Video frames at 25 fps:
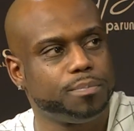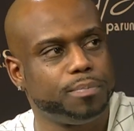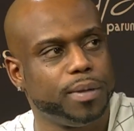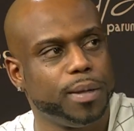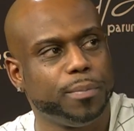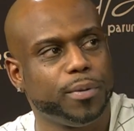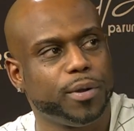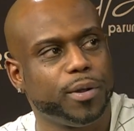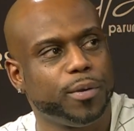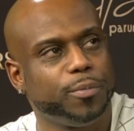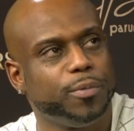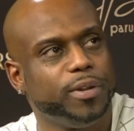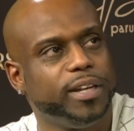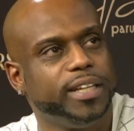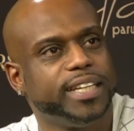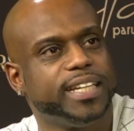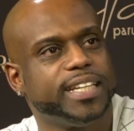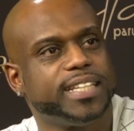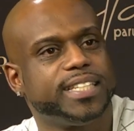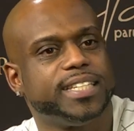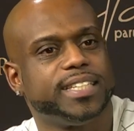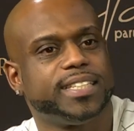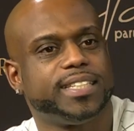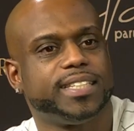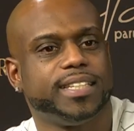People don't really get
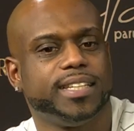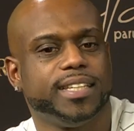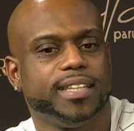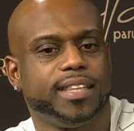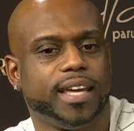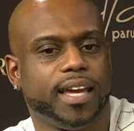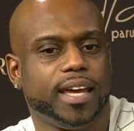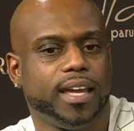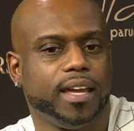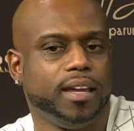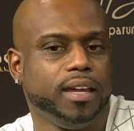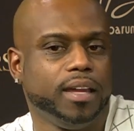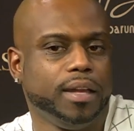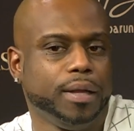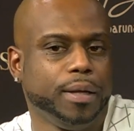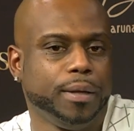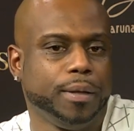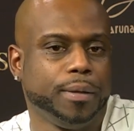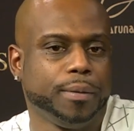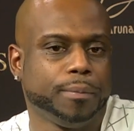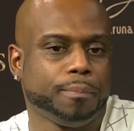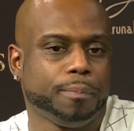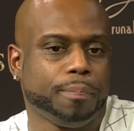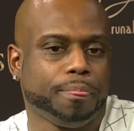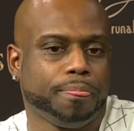to see that.
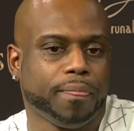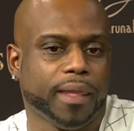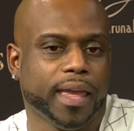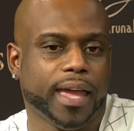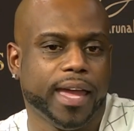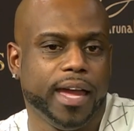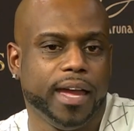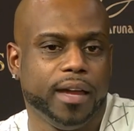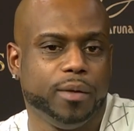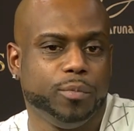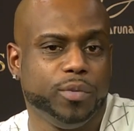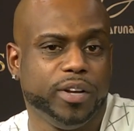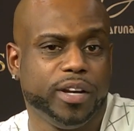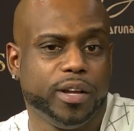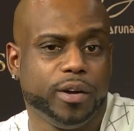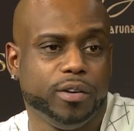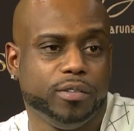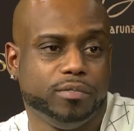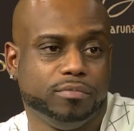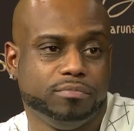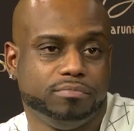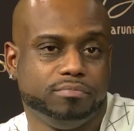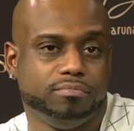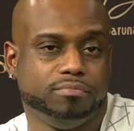And we don't,